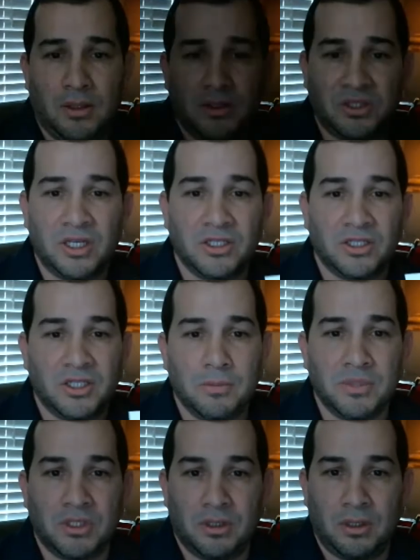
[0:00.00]

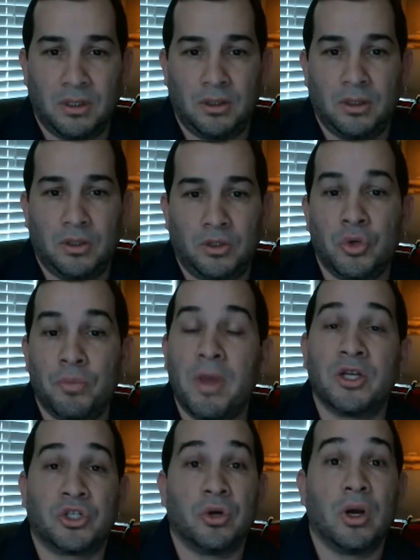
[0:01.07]
systems to
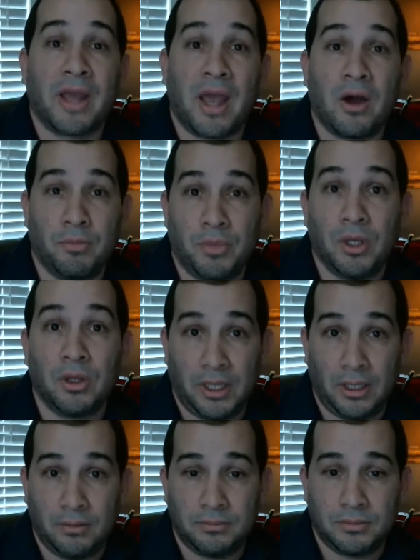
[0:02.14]
measure
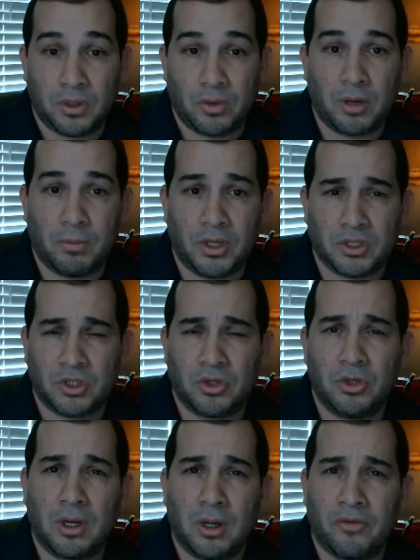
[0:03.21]
accountability. All right? And make
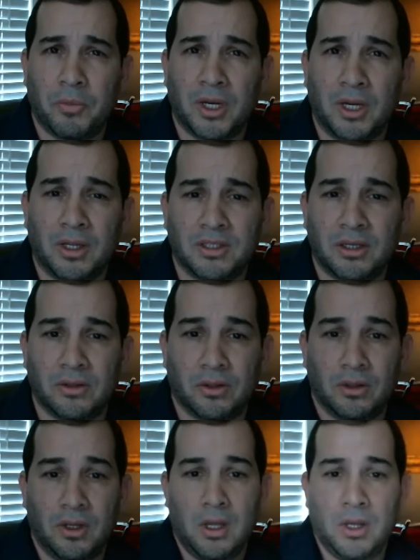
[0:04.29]
sure everybody gets that in
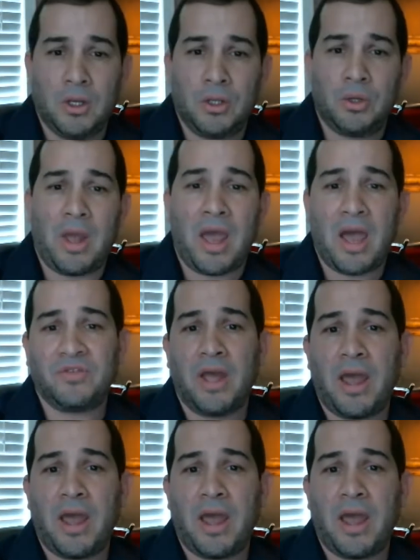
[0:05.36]
there. You have to